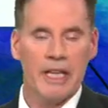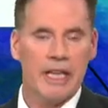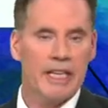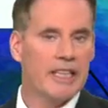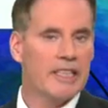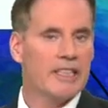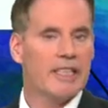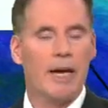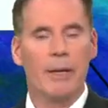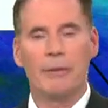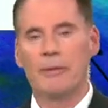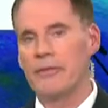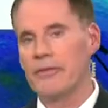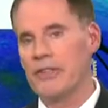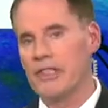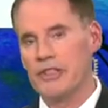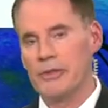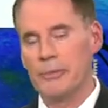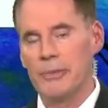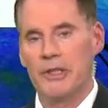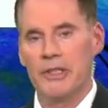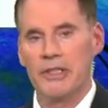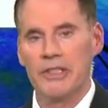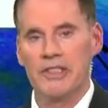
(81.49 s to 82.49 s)
Anytime the
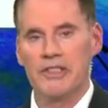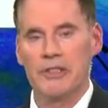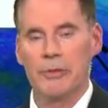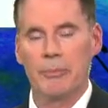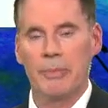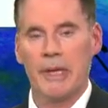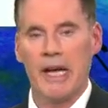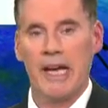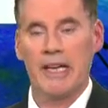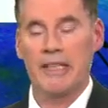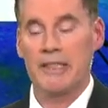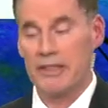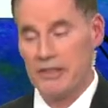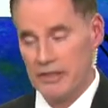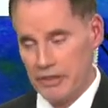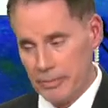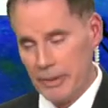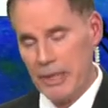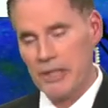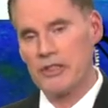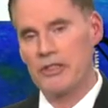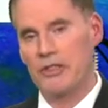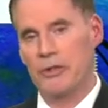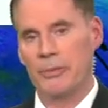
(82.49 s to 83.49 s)
visibility is impacted,
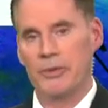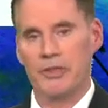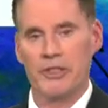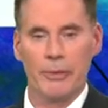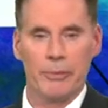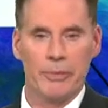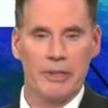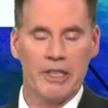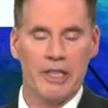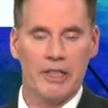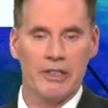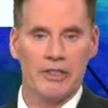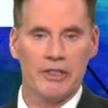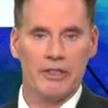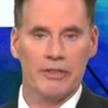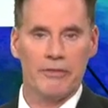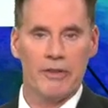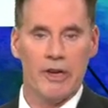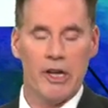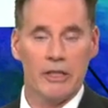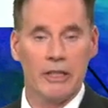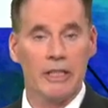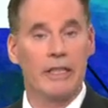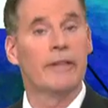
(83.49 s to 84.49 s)
especially precipitation's
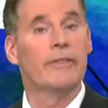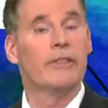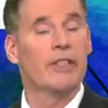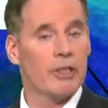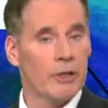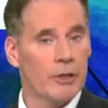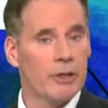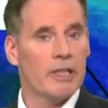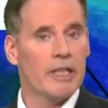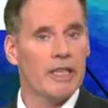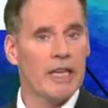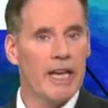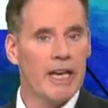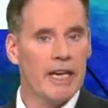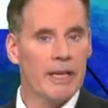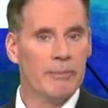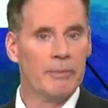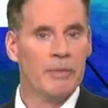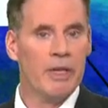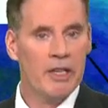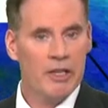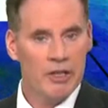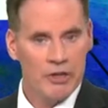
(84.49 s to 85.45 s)
falling, even during the day,